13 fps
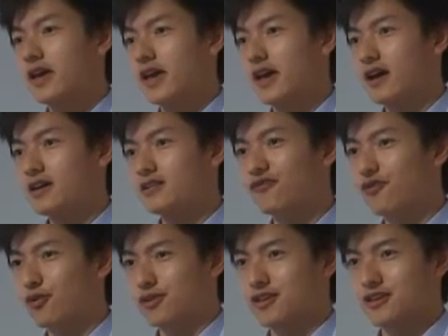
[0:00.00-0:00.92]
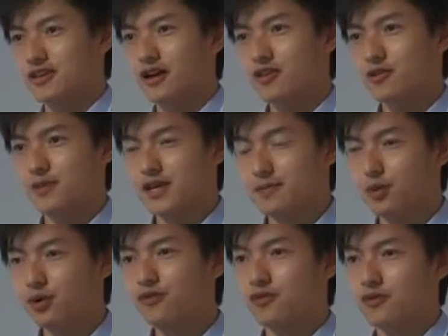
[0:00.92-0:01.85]
And for these other
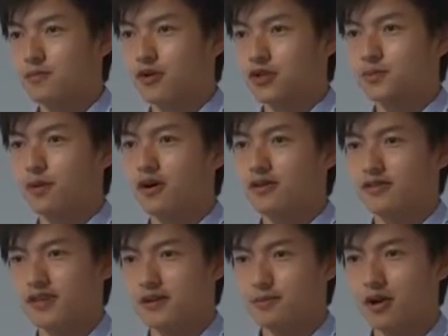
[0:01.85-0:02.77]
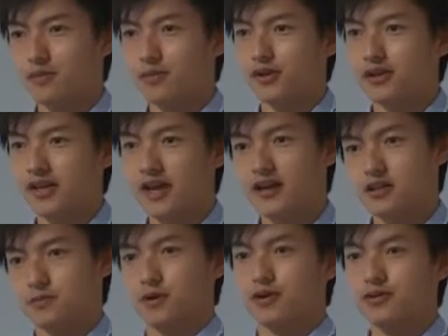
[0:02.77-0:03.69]
people, for the most part, the probability
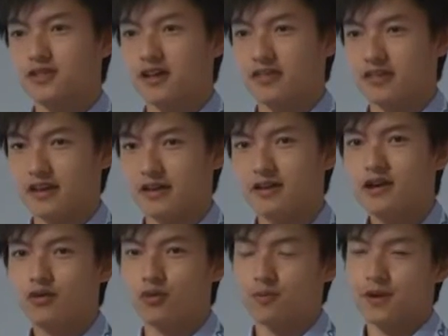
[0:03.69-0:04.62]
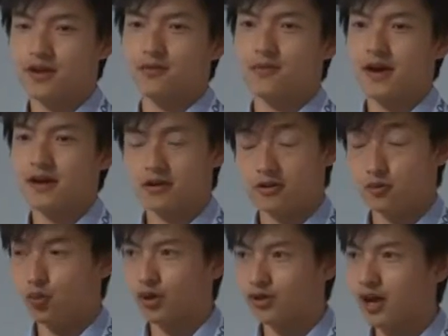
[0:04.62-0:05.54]
ex post that they will pay you back or
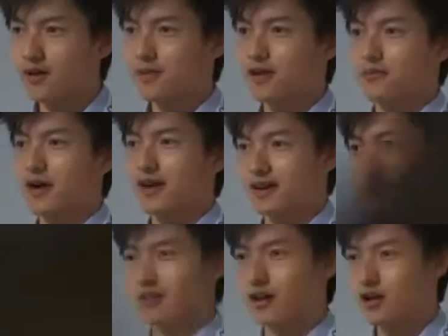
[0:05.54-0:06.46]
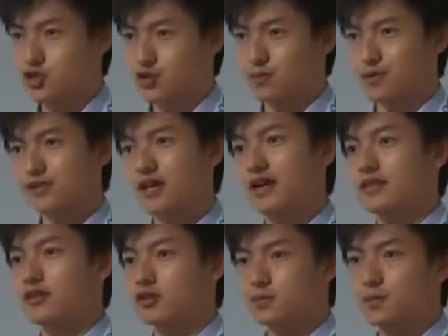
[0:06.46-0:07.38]
will not pay you back is
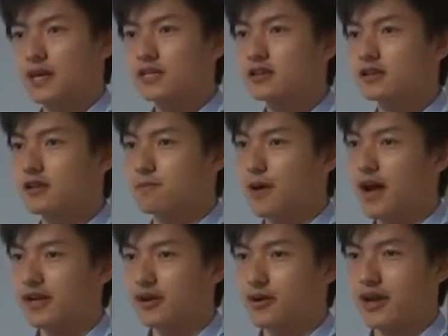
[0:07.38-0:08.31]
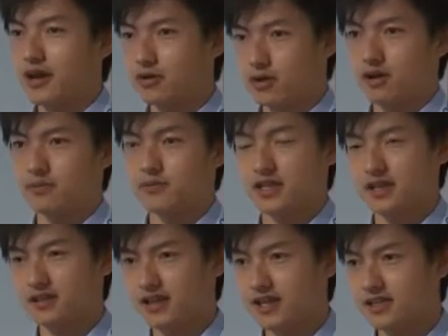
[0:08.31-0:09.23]
100%. There's basically binary outcomes
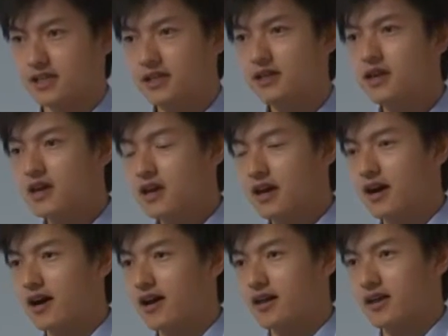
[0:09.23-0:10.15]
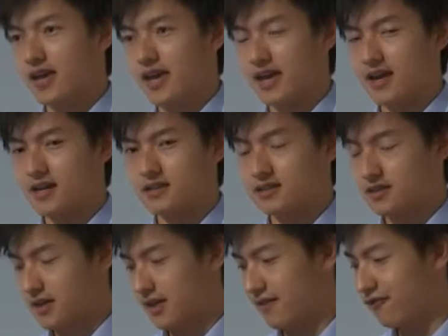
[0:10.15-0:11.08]
in lending. And
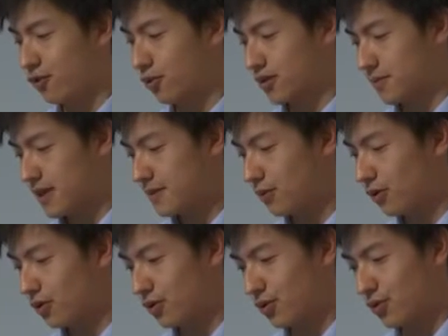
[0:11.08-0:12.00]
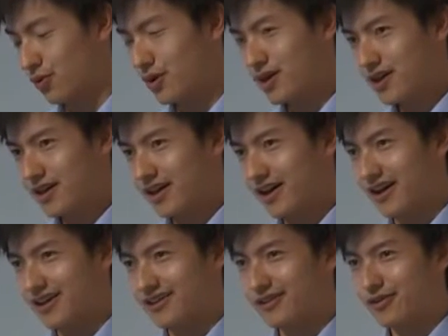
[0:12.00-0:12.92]
for the people who
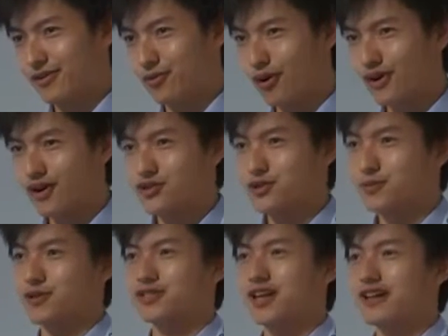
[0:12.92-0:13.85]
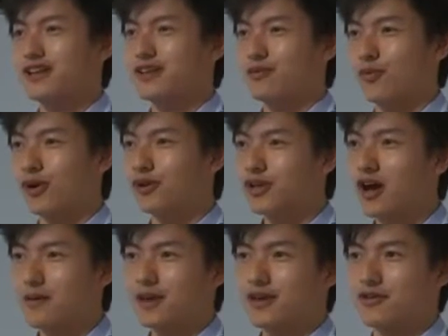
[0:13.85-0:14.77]
100% will
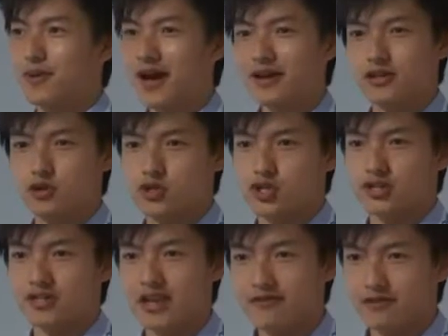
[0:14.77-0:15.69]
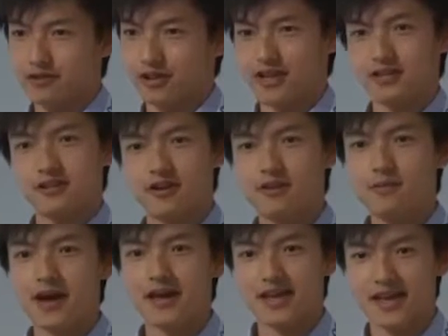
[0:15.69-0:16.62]
not pay you back, you should never lend to them
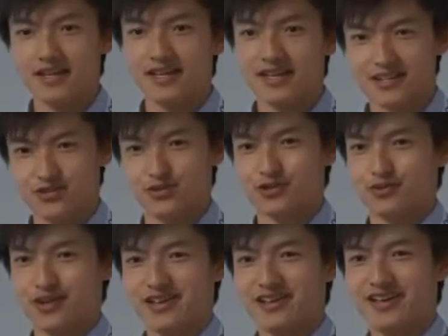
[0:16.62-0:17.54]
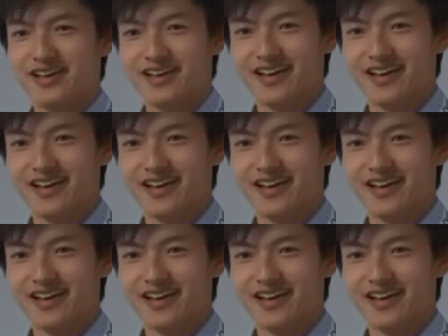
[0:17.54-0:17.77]
at any interest rate.